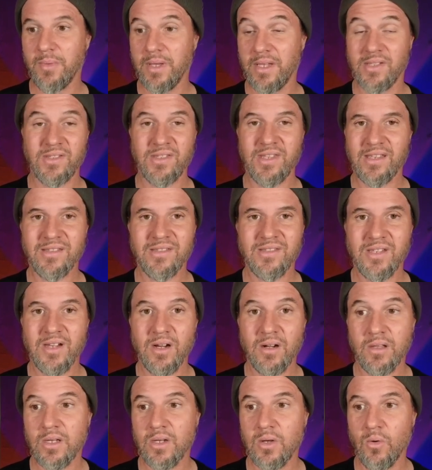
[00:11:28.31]
is
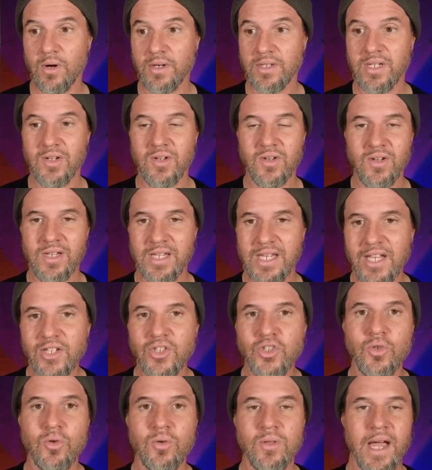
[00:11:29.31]
necessarily going to
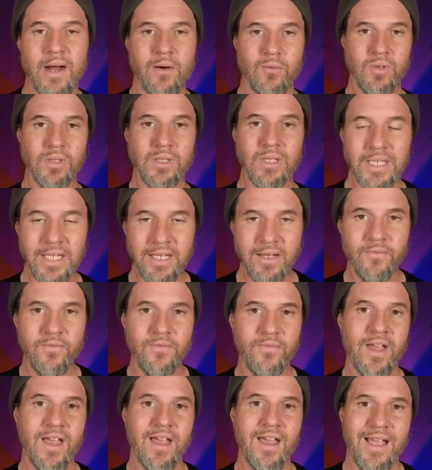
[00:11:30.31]
get you that
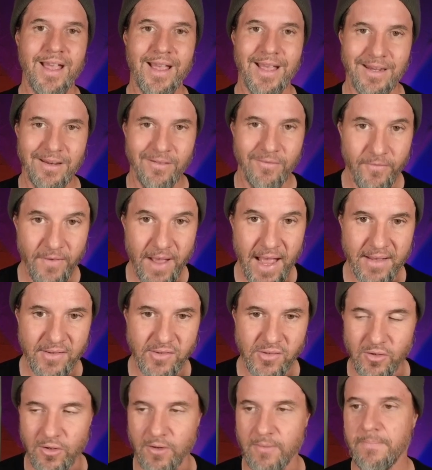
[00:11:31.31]
relief any
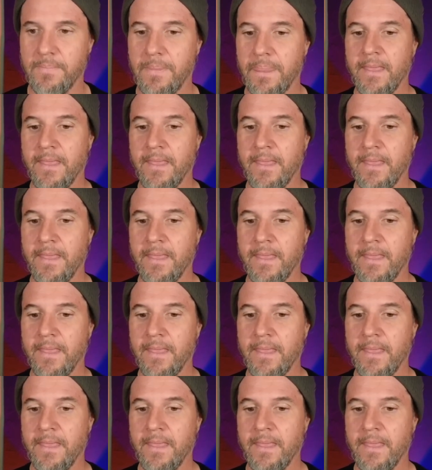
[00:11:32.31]
faster.